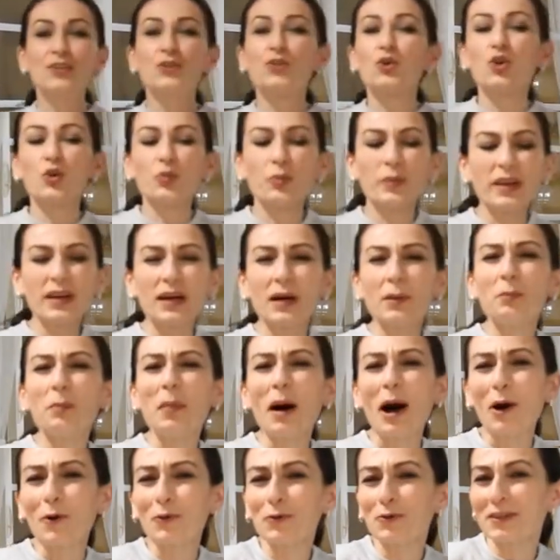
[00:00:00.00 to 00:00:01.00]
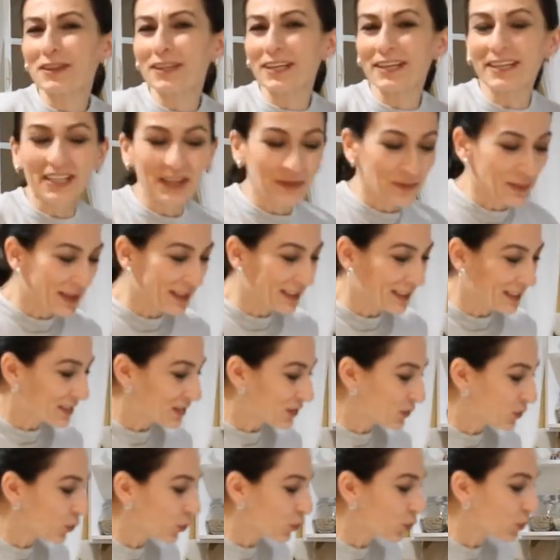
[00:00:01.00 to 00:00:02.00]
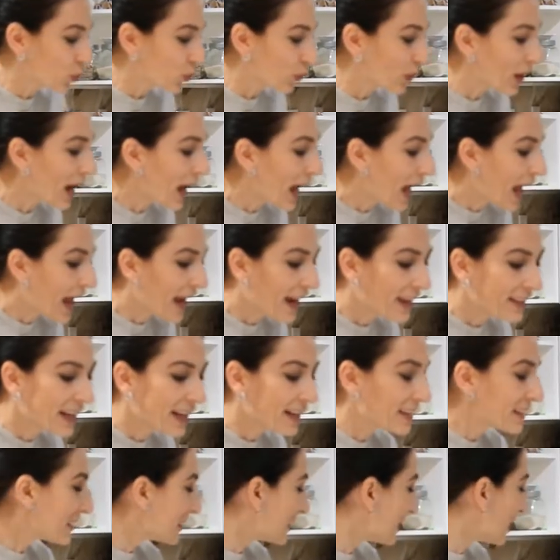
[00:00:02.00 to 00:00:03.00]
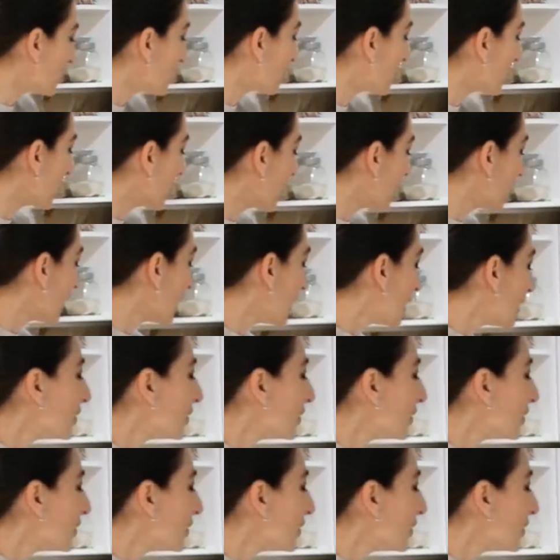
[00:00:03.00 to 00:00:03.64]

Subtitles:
Took me about 30 minutes to cook, and I simply